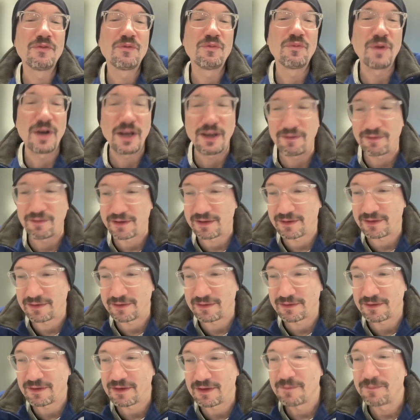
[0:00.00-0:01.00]

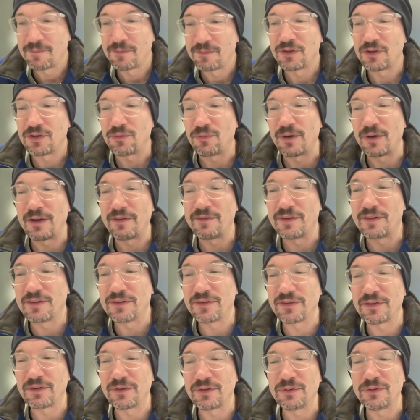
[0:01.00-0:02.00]
Ravens. The
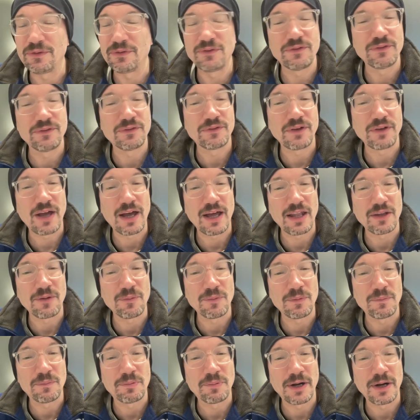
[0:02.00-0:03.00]
Ravens lose
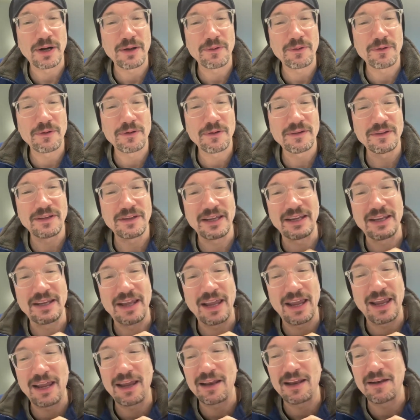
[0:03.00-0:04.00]
Hollywood Brown. They
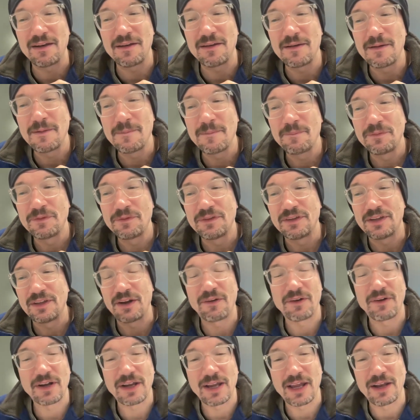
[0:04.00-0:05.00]
gain
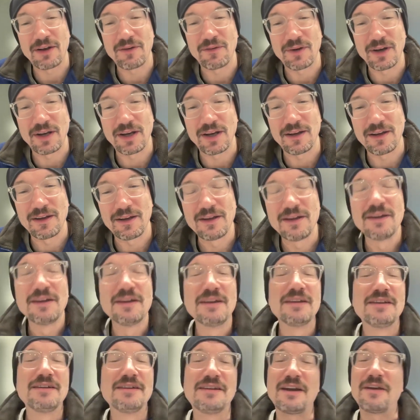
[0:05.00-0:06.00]
Derrick Henry.
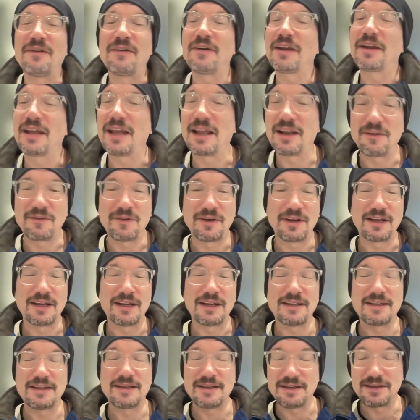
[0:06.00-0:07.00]
Derrick Henry
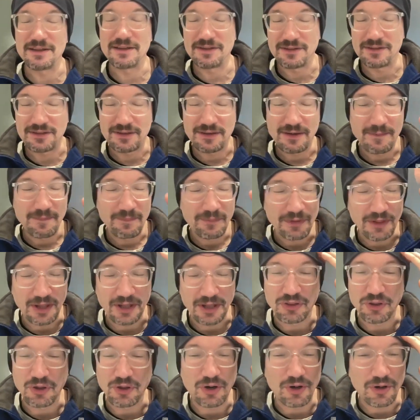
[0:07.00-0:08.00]
is
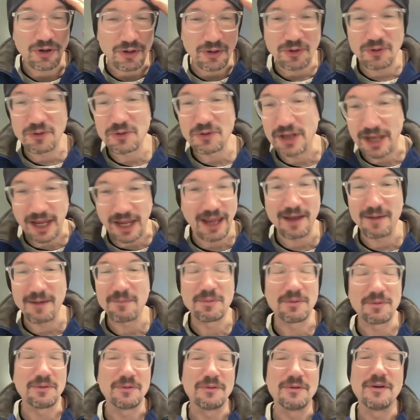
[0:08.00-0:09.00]
like the Earl
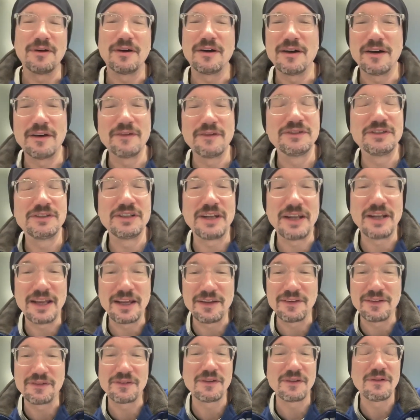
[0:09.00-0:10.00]
Campbell of
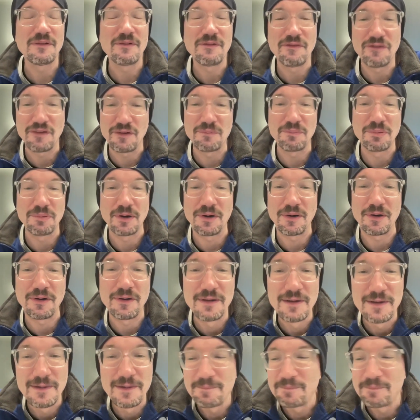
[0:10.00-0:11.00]
today's football.
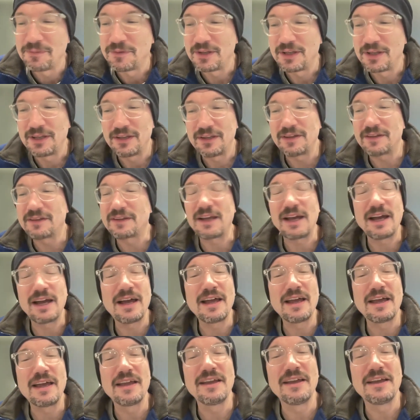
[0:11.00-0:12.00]
This
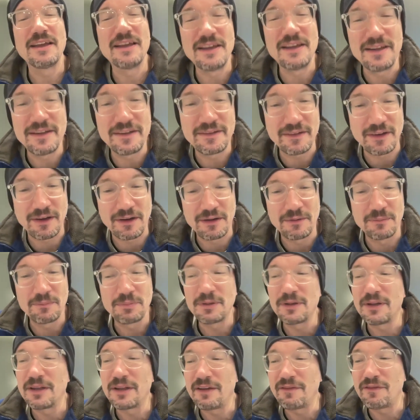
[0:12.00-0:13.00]
guy is
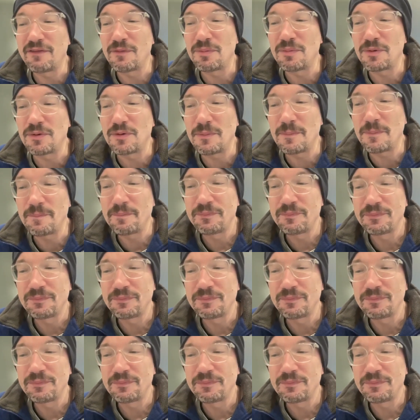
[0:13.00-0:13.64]
unbelievable.